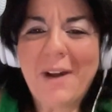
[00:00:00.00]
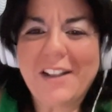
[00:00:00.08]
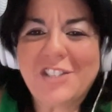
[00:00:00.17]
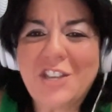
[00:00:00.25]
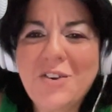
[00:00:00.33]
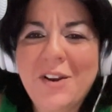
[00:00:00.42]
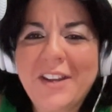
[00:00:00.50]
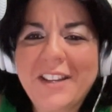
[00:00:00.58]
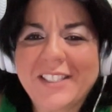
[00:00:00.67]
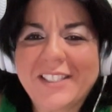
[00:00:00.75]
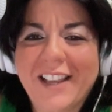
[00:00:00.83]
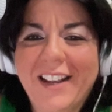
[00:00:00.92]
watching you on
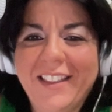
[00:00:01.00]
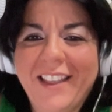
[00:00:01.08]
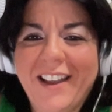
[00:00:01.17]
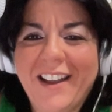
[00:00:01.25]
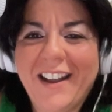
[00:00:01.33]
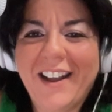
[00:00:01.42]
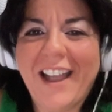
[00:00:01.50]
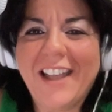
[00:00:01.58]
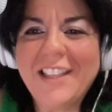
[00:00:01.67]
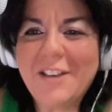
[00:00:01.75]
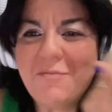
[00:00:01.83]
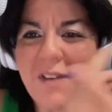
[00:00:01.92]
Griselda
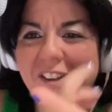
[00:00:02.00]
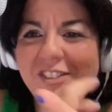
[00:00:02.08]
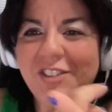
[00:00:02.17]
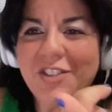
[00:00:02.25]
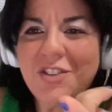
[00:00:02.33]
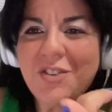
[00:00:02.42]
and then watching